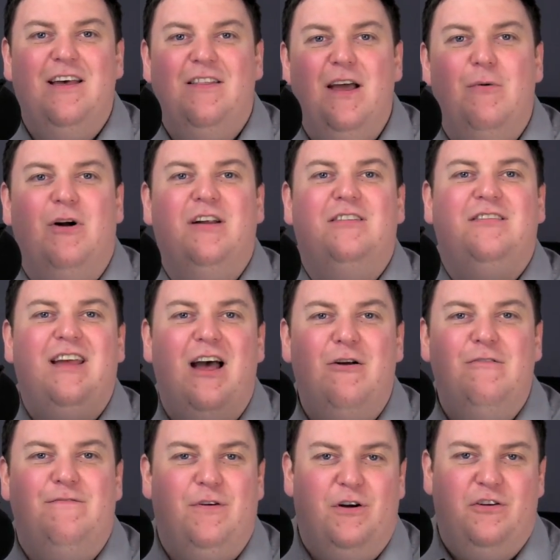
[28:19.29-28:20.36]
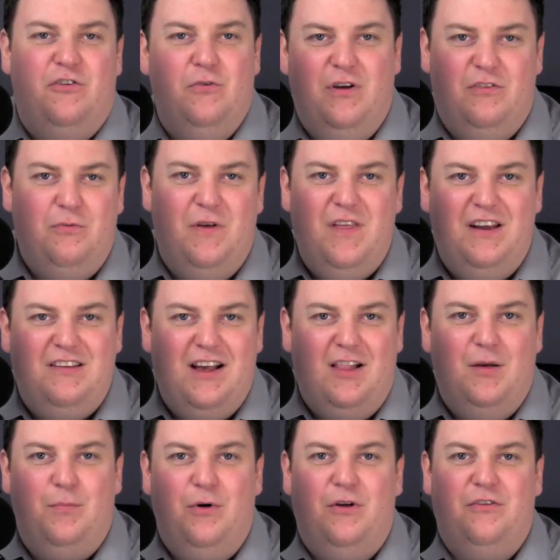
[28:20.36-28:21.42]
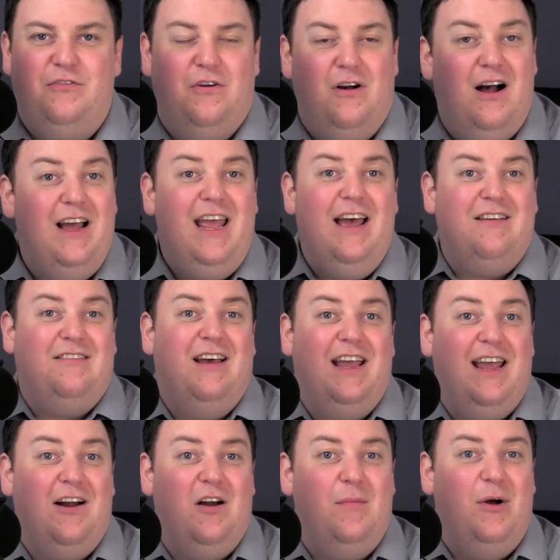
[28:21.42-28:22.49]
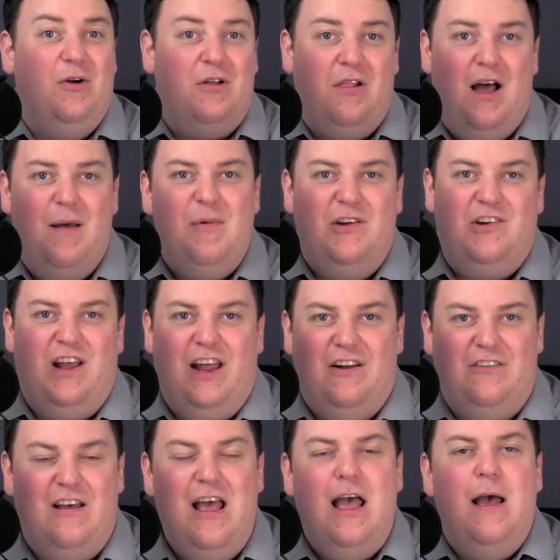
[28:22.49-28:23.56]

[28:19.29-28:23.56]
They want to sound virtuous when they tell a pollster, ah, yes, I care about climate change.